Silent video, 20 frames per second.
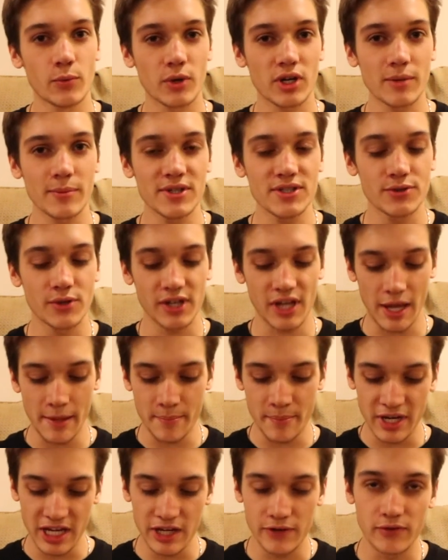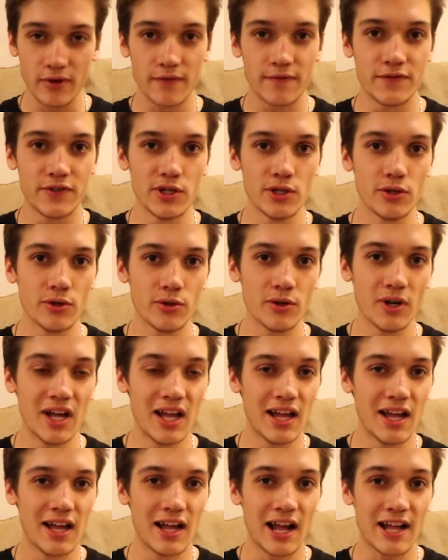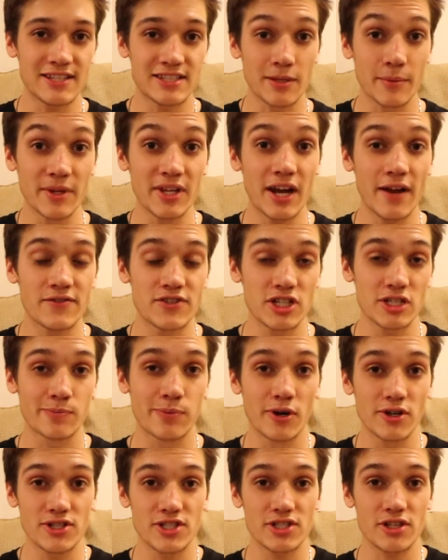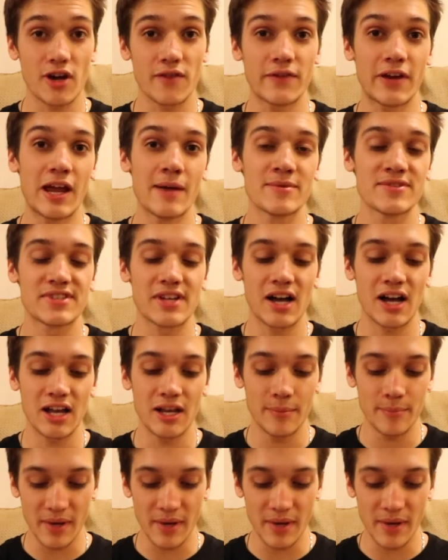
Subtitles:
We're going to be doing a mini review on something that I've just purchased off Amazon.